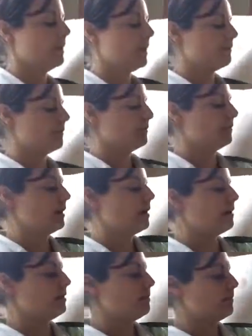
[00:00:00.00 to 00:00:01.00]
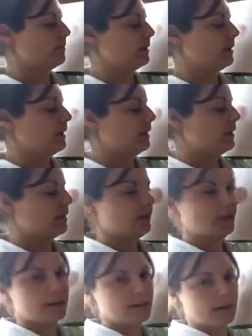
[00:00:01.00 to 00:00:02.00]
we have a very
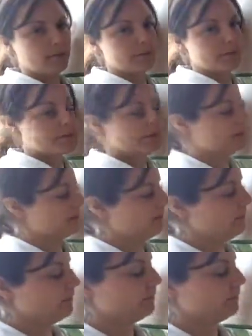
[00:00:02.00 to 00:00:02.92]
big capital letter.